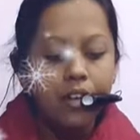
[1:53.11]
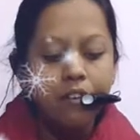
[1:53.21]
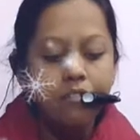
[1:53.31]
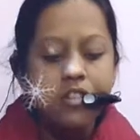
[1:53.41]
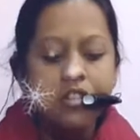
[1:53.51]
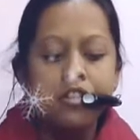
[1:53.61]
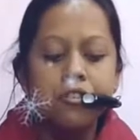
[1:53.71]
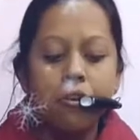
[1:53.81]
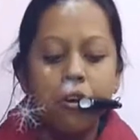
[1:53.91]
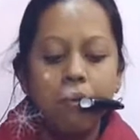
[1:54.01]
He was
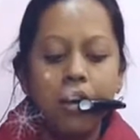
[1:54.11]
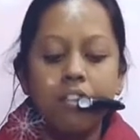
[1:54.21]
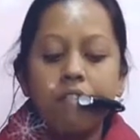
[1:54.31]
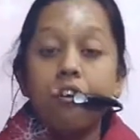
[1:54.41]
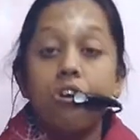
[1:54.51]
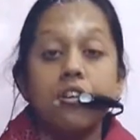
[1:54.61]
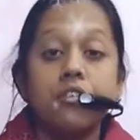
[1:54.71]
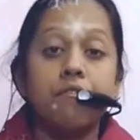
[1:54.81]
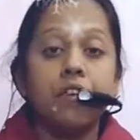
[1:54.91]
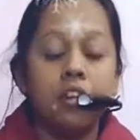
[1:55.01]
controlled by a
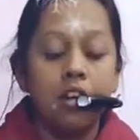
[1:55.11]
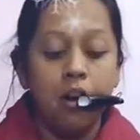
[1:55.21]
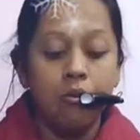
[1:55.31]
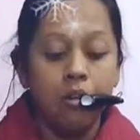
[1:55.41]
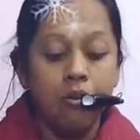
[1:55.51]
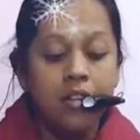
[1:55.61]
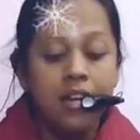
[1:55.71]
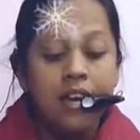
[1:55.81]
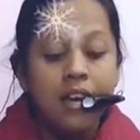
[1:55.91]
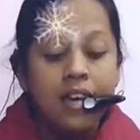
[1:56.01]
philosophical outlook.
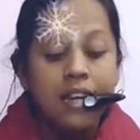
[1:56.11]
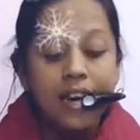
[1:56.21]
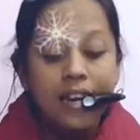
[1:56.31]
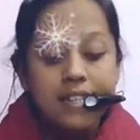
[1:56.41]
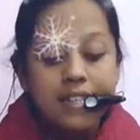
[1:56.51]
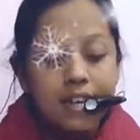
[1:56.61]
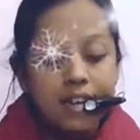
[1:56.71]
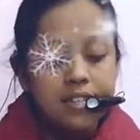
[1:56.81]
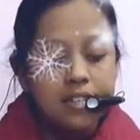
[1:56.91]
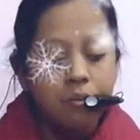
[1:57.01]
In
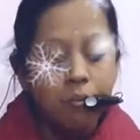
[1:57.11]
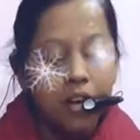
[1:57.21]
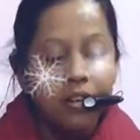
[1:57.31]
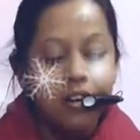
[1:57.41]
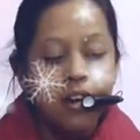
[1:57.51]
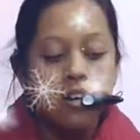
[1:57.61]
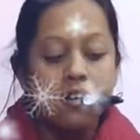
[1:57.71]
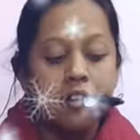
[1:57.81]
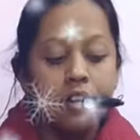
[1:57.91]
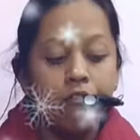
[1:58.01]
1891,
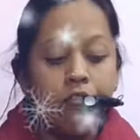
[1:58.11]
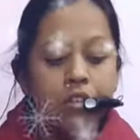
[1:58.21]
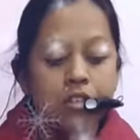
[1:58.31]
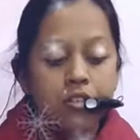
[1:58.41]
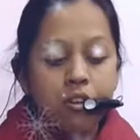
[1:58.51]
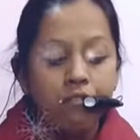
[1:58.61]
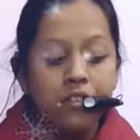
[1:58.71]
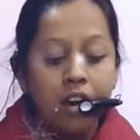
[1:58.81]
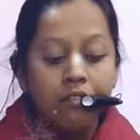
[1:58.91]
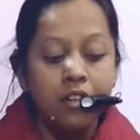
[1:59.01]
under the influence
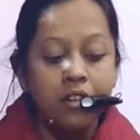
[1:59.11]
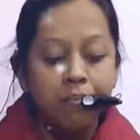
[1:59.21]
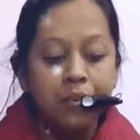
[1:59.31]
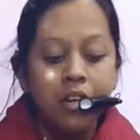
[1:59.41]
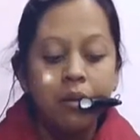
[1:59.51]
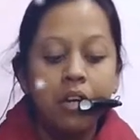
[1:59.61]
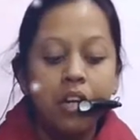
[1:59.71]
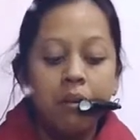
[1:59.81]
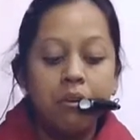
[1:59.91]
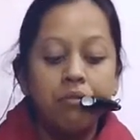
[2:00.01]
of Darwin, he
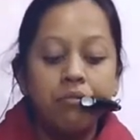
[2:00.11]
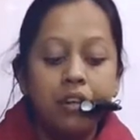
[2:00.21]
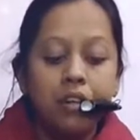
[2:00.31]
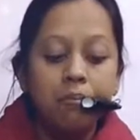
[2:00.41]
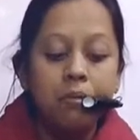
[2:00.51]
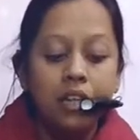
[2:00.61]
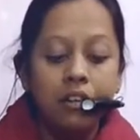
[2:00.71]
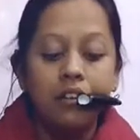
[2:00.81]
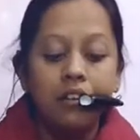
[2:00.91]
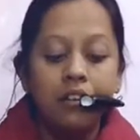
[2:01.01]
became a firm
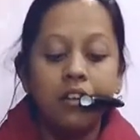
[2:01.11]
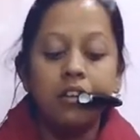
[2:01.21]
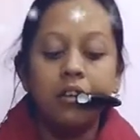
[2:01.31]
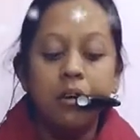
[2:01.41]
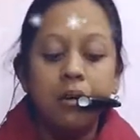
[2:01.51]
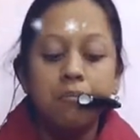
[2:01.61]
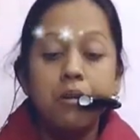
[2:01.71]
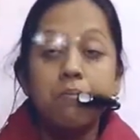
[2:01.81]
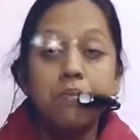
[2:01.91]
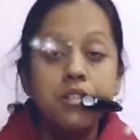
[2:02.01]
believer in the
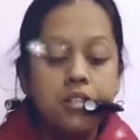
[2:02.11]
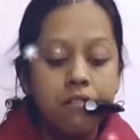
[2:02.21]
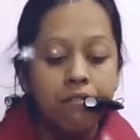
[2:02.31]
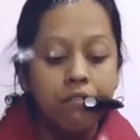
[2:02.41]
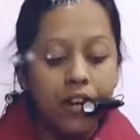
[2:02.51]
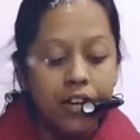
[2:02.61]
purposive